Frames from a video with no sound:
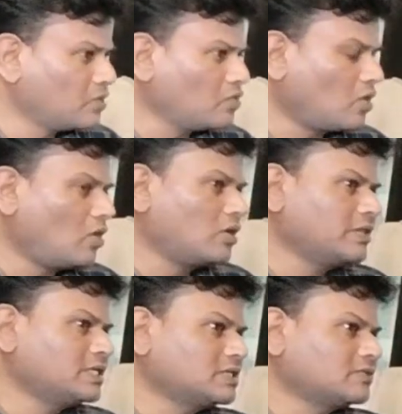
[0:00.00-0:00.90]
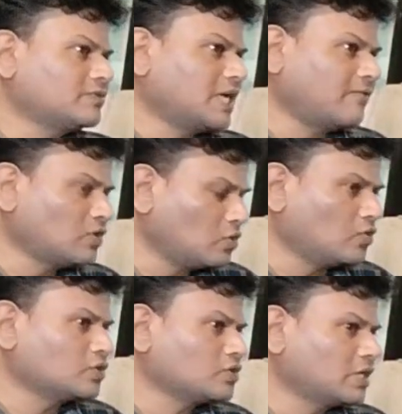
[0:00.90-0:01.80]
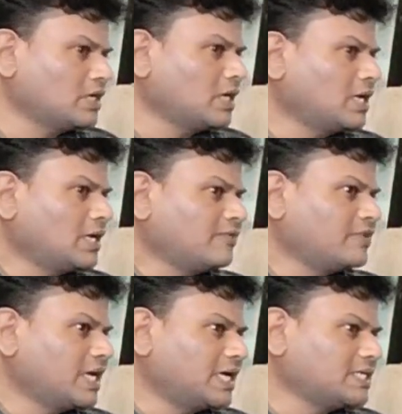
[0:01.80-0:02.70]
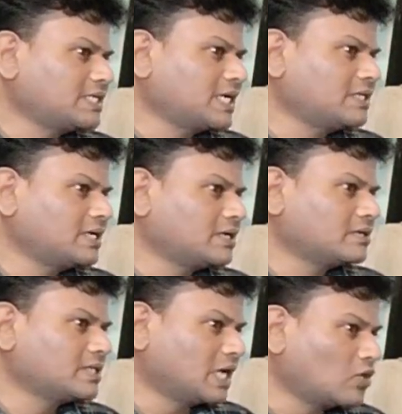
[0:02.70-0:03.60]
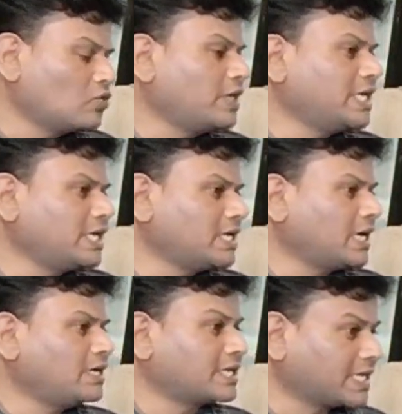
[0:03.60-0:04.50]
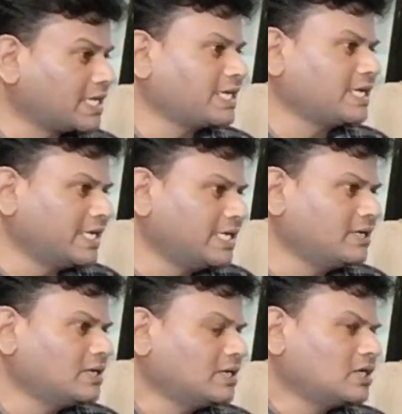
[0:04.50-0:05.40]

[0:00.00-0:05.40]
All this we have to know so that we understand their thorough need and recurring need,